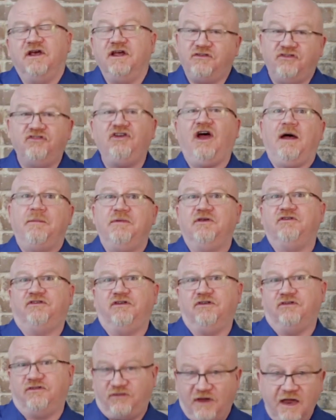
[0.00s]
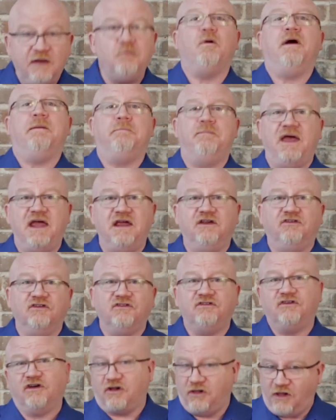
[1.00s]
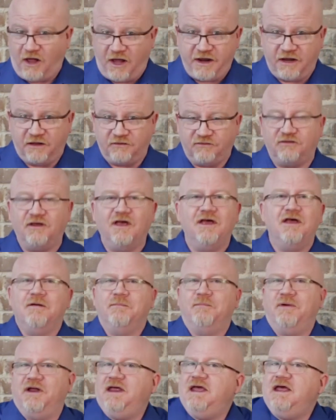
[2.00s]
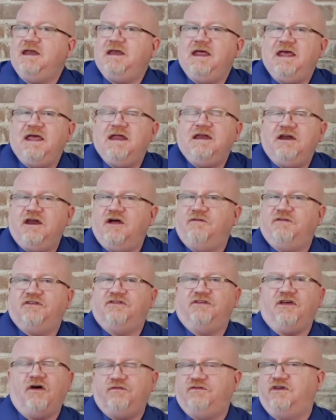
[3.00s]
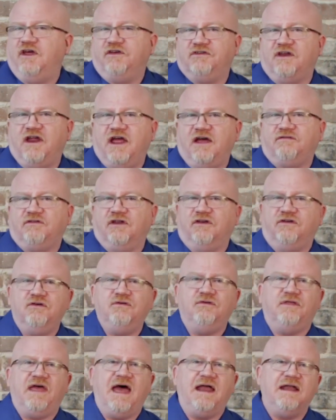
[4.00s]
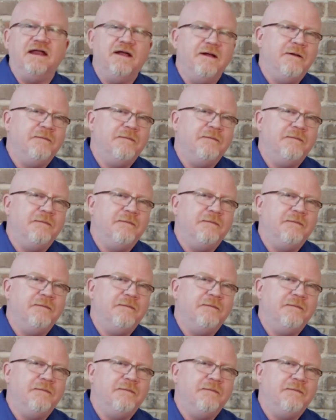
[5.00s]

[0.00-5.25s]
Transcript: Its job is to send web pages to clients, but it in and of itself doesn't have to do that.